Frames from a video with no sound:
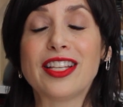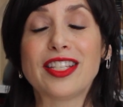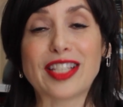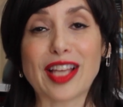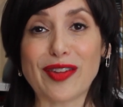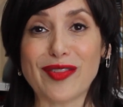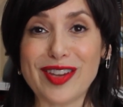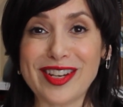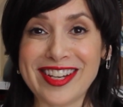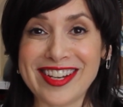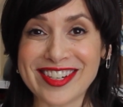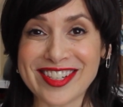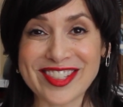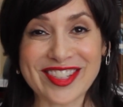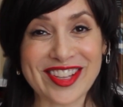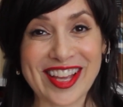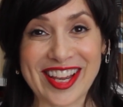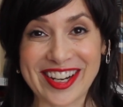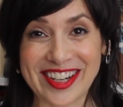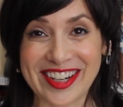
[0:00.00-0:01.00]
7
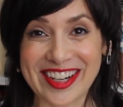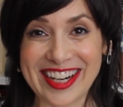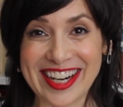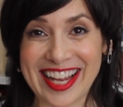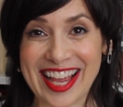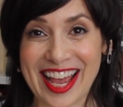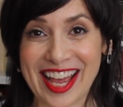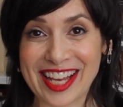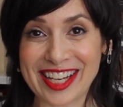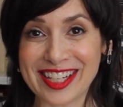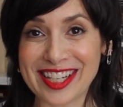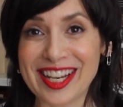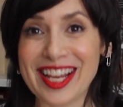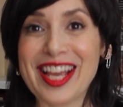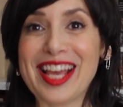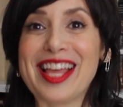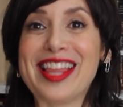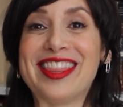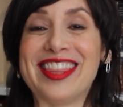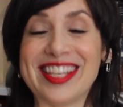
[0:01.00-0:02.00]
years later
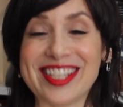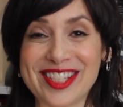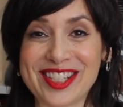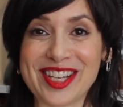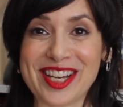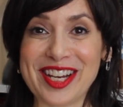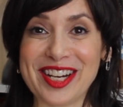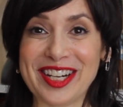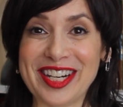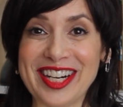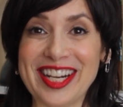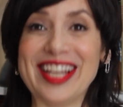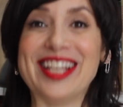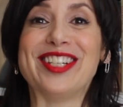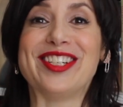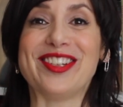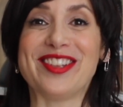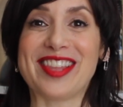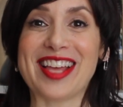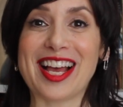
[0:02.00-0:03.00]
again. This year,
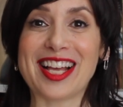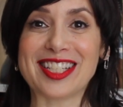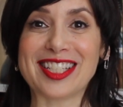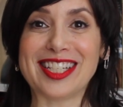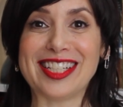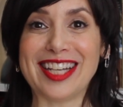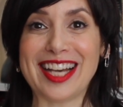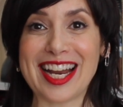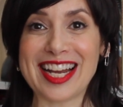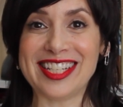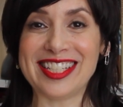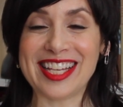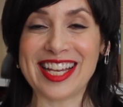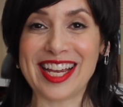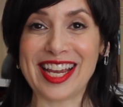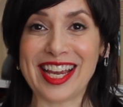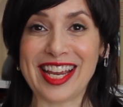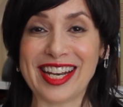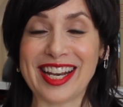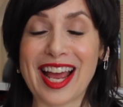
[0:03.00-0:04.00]
in
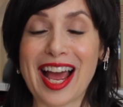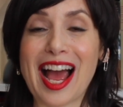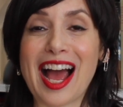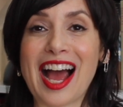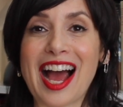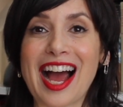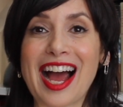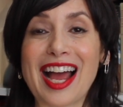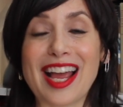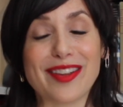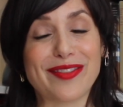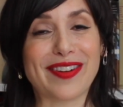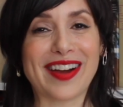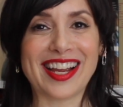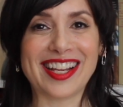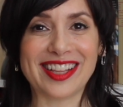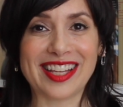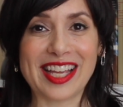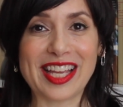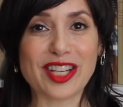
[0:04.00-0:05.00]
2018, I
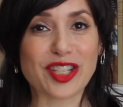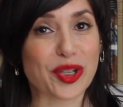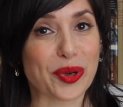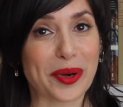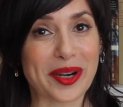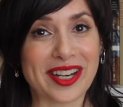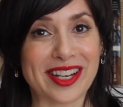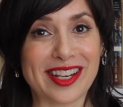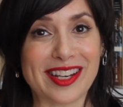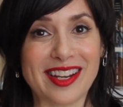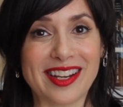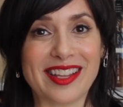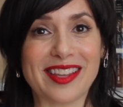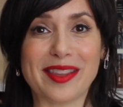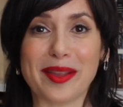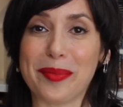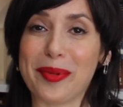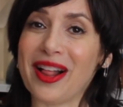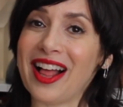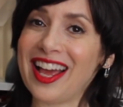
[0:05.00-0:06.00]
finally shortened
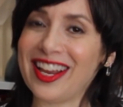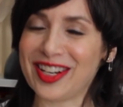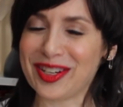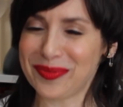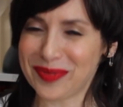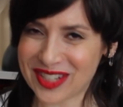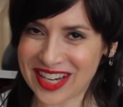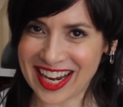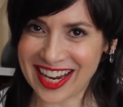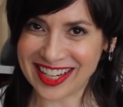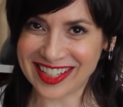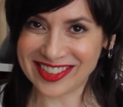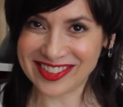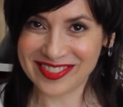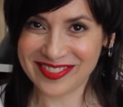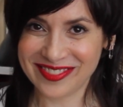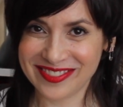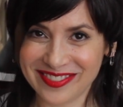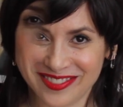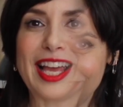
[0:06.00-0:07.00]
the platinum
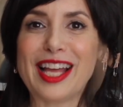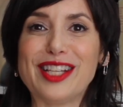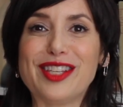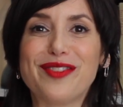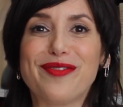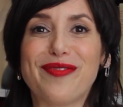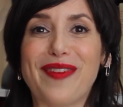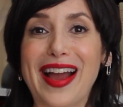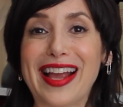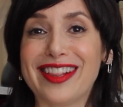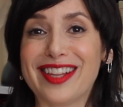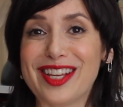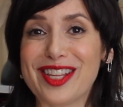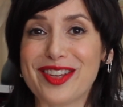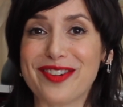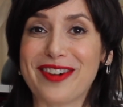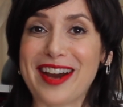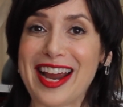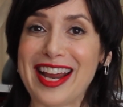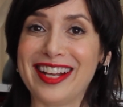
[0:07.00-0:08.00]
chain. It's finally
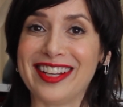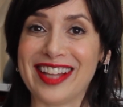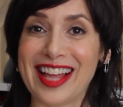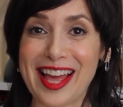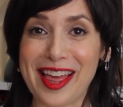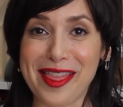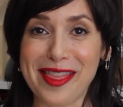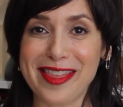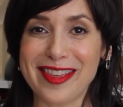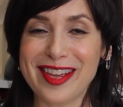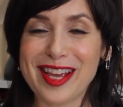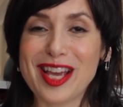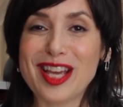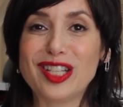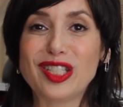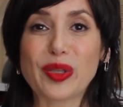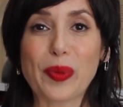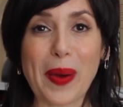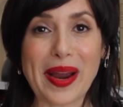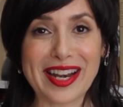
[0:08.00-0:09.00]
the right length.
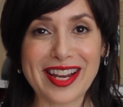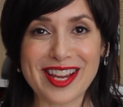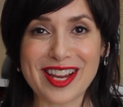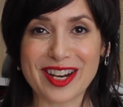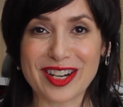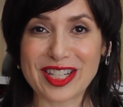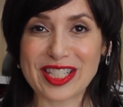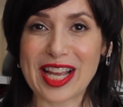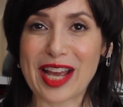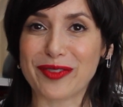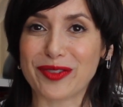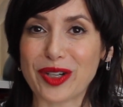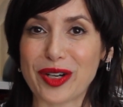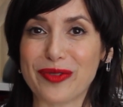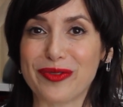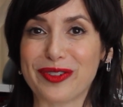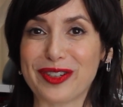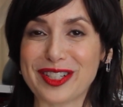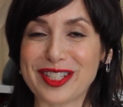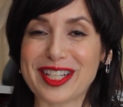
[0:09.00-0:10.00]
20 years after
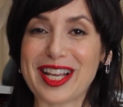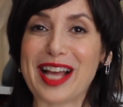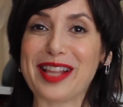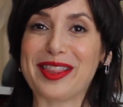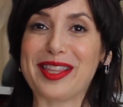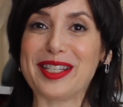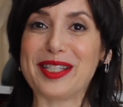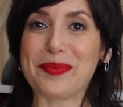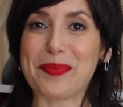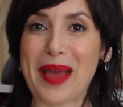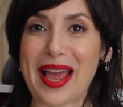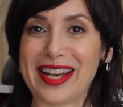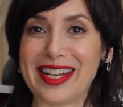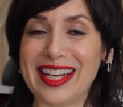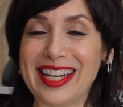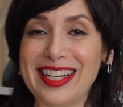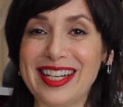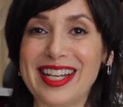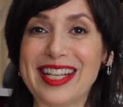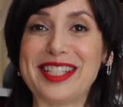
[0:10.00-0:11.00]
I first got this
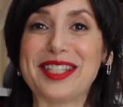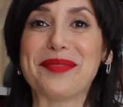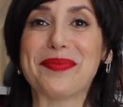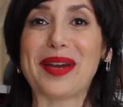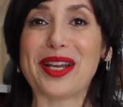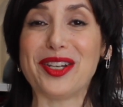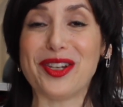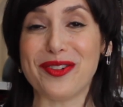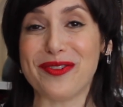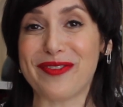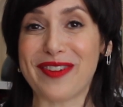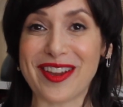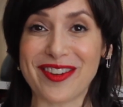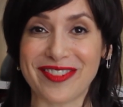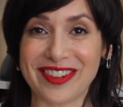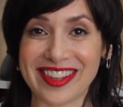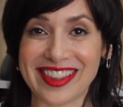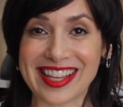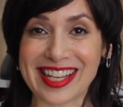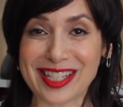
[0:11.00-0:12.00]
pendant, it's my new
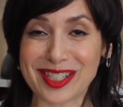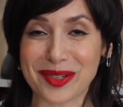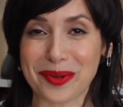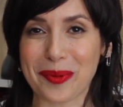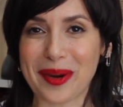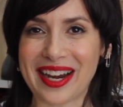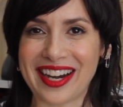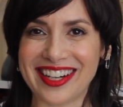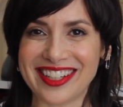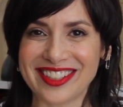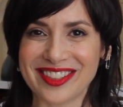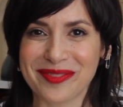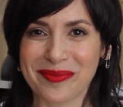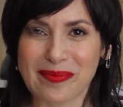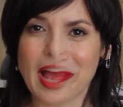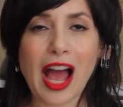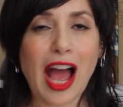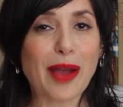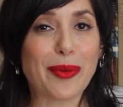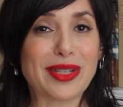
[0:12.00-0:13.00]
favorite thing to wear.
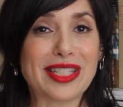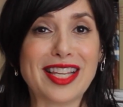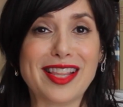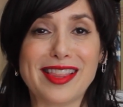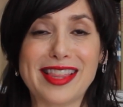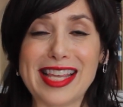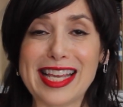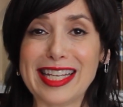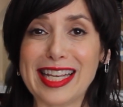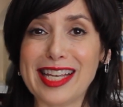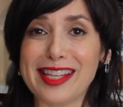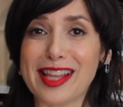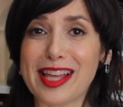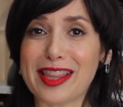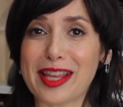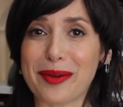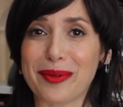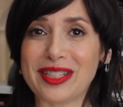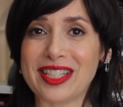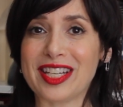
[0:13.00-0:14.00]
I wasn't thinking
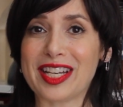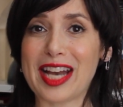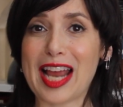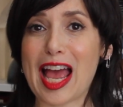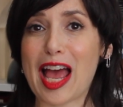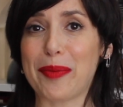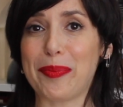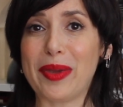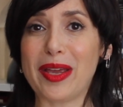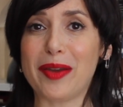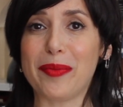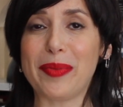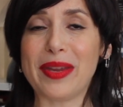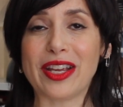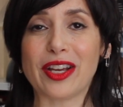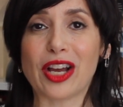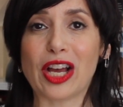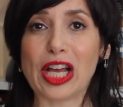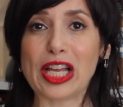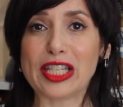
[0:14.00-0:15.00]
that that was going to happen
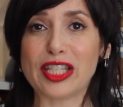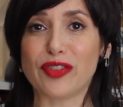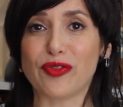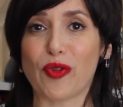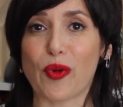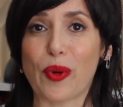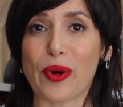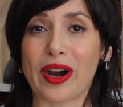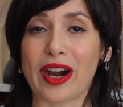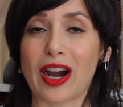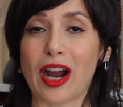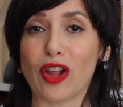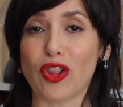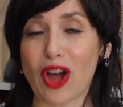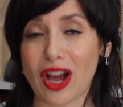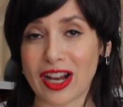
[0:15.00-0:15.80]
because for a